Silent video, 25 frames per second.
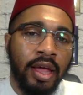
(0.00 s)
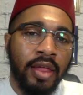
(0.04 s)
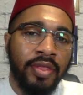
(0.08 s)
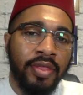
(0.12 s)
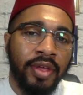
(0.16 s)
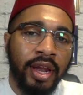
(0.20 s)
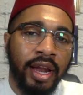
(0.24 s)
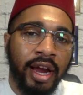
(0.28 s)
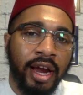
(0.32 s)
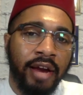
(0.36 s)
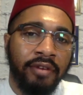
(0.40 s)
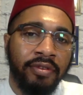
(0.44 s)

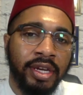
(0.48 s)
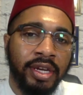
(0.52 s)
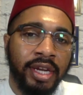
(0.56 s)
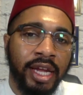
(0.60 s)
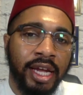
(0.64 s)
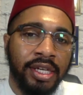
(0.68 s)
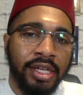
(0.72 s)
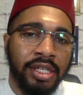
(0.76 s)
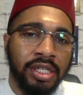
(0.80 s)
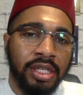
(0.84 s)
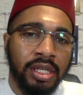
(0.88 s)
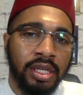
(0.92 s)
that every
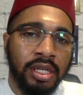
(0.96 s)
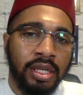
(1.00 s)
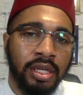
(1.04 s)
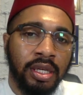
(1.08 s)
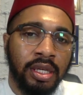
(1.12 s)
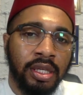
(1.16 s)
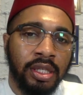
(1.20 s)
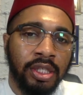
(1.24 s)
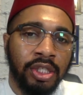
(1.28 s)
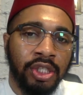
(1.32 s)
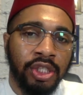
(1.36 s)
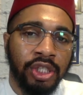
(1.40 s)
nation
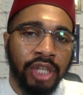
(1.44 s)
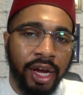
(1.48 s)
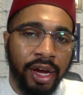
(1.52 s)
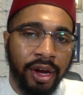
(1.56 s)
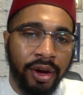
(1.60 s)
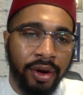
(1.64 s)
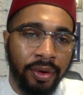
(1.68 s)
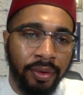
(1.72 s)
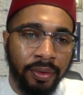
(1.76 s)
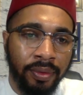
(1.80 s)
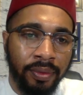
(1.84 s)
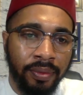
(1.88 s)

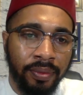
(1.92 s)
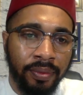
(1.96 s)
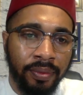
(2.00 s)
shall